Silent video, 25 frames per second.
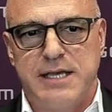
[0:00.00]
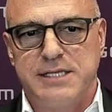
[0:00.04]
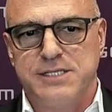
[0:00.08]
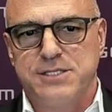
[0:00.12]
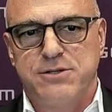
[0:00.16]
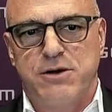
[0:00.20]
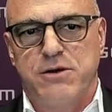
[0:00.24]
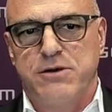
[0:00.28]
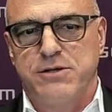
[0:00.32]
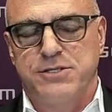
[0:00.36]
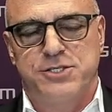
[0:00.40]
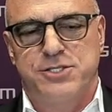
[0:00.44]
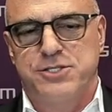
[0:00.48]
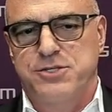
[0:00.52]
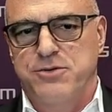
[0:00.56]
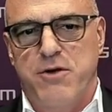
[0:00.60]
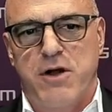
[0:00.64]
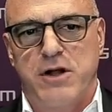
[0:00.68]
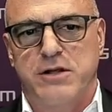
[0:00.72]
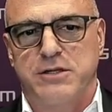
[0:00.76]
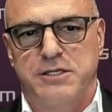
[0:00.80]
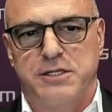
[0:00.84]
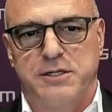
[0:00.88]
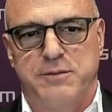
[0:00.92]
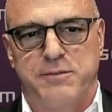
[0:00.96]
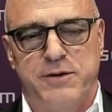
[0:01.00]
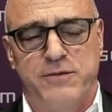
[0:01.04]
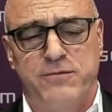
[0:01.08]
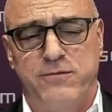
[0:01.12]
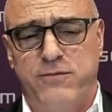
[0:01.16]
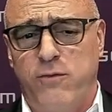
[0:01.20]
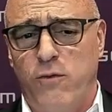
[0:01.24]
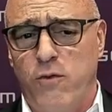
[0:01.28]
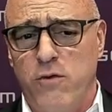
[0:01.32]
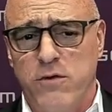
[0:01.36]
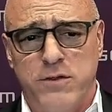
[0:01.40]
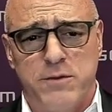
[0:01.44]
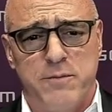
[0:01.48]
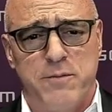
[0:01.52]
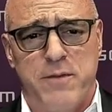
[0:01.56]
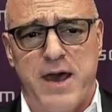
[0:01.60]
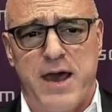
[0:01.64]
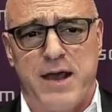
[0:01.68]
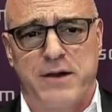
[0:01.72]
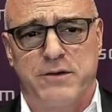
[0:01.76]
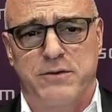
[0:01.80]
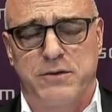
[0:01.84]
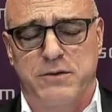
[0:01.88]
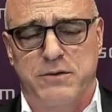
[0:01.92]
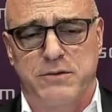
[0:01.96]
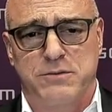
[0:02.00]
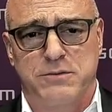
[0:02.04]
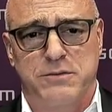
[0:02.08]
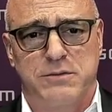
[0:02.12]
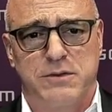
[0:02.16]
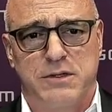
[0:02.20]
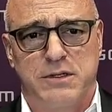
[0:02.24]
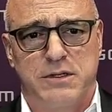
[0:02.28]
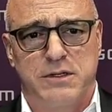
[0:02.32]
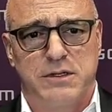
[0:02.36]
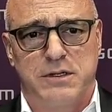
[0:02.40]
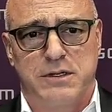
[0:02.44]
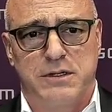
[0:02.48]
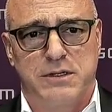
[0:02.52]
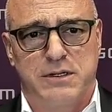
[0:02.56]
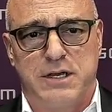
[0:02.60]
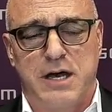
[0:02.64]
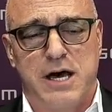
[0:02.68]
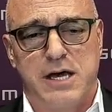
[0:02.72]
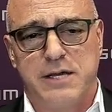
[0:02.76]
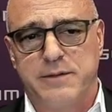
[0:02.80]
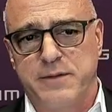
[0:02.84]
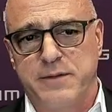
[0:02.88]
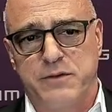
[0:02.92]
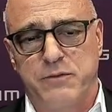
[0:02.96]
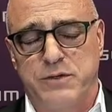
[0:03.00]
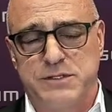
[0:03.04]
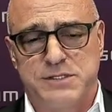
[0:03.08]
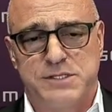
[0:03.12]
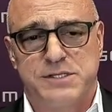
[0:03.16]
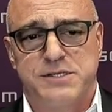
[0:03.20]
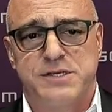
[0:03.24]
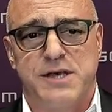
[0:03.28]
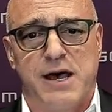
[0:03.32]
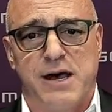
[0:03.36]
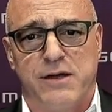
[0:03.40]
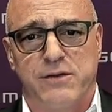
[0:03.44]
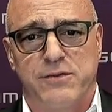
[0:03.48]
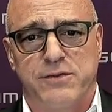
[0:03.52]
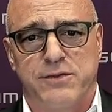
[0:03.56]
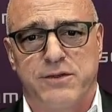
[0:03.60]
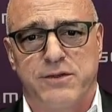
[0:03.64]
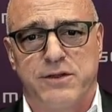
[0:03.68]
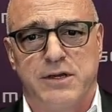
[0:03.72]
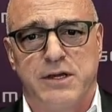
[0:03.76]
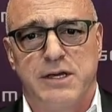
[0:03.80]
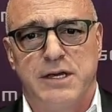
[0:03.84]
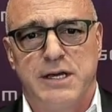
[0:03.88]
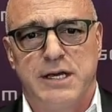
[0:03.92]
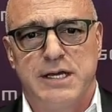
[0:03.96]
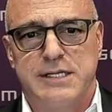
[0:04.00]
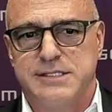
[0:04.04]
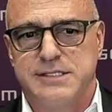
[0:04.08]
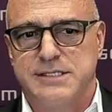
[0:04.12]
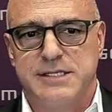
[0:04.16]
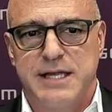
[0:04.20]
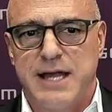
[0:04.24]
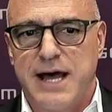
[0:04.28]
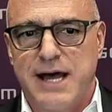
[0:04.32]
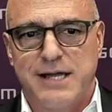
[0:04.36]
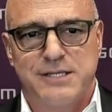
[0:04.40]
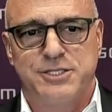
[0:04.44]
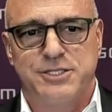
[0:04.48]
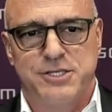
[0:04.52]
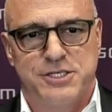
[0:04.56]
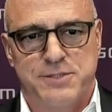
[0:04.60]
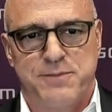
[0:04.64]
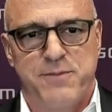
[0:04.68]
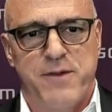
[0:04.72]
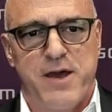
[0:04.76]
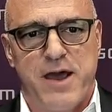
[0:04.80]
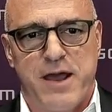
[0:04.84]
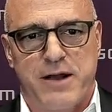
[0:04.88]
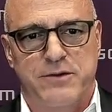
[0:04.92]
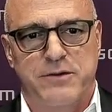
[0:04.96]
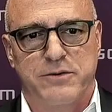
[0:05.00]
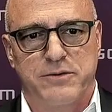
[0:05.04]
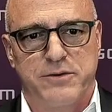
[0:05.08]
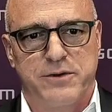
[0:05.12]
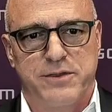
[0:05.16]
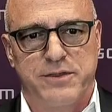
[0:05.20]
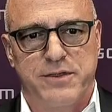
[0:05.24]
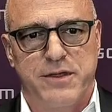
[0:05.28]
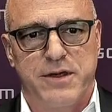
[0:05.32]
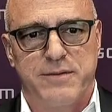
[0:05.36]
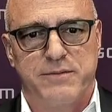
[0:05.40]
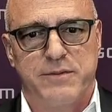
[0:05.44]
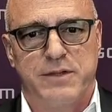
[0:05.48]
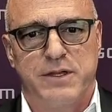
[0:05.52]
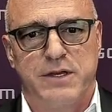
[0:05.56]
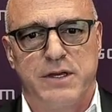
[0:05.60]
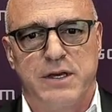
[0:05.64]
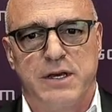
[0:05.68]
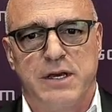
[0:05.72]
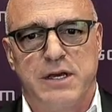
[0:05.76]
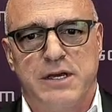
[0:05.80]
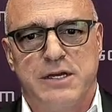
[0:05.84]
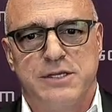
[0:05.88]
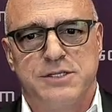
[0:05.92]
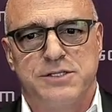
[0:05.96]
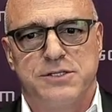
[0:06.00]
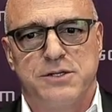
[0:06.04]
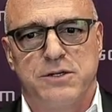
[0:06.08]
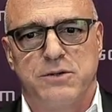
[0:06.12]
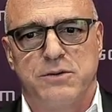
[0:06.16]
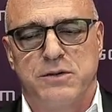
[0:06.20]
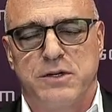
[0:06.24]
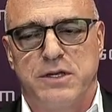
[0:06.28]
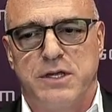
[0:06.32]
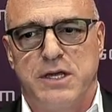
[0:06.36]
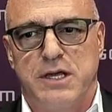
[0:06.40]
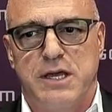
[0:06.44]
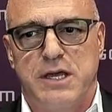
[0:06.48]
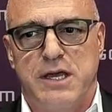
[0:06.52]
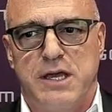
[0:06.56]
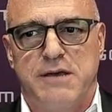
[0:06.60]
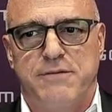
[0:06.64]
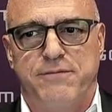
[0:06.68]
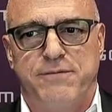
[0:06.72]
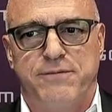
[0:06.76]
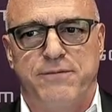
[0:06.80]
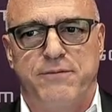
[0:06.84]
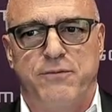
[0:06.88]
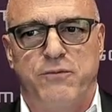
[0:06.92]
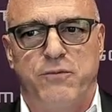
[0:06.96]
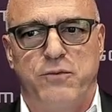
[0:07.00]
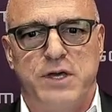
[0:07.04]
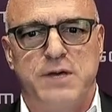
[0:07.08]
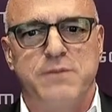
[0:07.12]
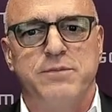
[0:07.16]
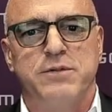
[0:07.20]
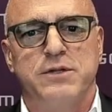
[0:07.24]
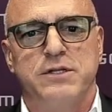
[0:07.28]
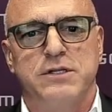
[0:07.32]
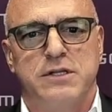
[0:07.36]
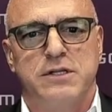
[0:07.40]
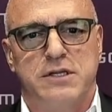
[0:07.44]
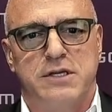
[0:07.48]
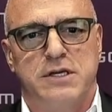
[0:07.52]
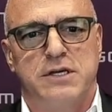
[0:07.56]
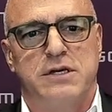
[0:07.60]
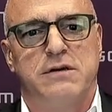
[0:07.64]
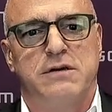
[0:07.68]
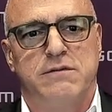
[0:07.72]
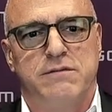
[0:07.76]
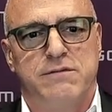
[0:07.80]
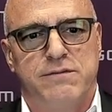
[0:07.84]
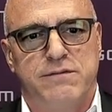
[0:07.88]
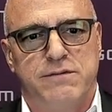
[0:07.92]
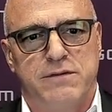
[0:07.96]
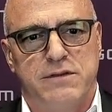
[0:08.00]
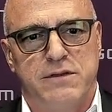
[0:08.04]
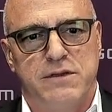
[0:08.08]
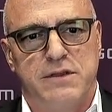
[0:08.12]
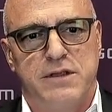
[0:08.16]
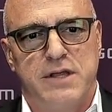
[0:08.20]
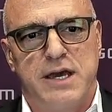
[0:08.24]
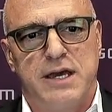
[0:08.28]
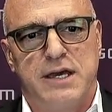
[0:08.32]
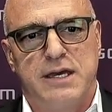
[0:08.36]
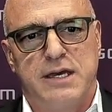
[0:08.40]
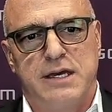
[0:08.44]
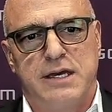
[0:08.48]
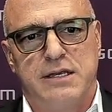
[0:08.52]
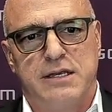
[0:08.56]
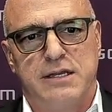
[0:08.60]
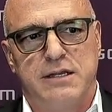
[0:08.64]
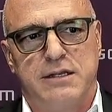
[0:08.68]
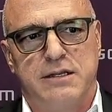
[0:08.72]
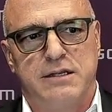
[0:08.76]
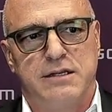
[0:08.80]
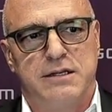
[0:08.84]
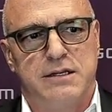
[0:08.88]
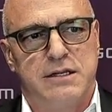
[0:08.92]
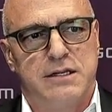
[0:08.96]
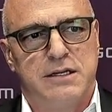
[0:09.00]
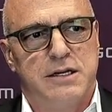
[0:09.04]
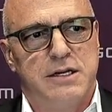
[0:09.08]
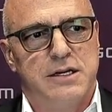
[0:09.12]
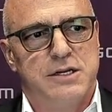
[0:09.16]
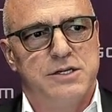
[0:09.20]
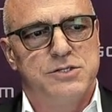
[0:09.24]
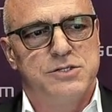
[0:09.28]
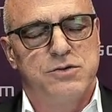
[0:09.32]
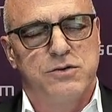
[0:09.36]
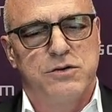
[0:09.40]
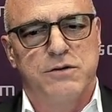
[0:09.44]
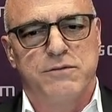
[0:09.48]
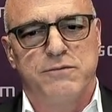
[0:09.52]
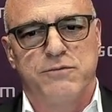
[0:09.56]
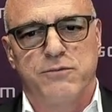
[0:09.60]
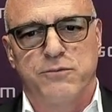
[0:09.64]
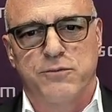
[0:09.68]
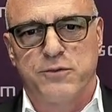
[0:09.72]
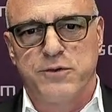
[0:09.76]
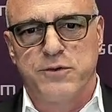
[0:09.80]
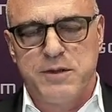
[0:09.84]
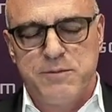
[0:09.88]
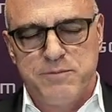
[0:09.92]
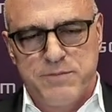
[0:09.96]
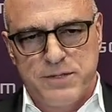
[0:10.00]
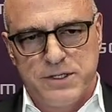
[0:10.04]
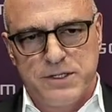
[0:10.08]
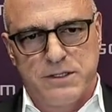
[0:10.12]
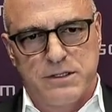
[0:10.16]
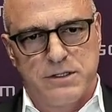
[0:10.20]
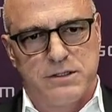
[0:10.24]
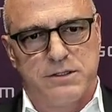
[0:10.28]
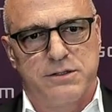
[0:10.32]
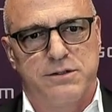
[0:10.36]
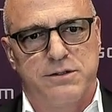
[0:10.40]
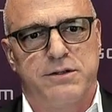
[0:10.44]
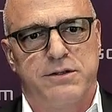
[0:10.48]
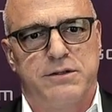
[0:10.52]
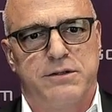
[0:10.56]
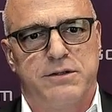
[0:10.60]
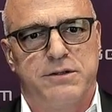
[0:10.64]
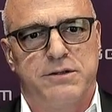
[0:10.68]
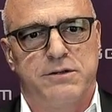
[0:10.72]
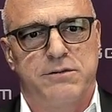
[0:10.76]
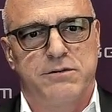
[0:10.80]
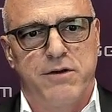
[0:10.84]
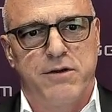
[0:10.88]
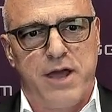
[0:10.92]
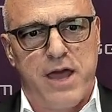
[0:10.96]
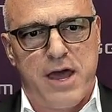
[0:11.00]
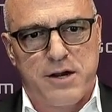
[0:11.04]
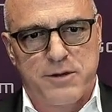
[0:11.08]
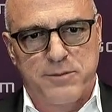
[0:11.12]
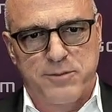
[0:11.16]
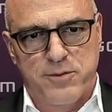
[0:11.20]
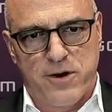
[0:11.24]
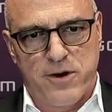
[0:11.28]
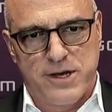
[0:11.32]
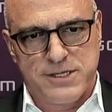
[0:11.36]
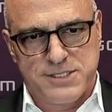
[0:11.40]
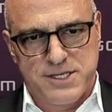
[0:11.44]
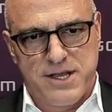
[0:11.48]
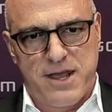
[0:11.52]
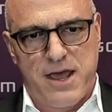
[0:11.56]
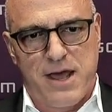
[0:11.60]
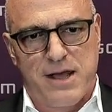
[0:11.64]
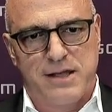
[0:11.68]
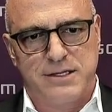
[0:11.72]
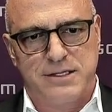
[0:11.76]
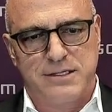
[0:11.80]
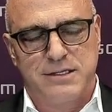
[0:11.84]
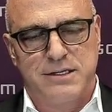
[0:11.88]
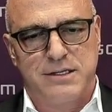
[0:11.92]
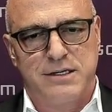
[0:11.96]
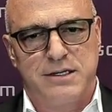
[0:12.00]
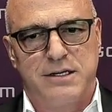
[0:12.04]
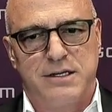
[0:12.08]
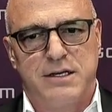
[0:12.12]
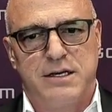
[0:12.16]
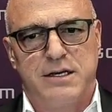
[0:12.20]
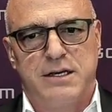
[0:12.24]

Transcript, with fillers: they started struggling before the macro economy went south. It's not just macro with them. So if we believe they can sort of rebuild their enterprise talent,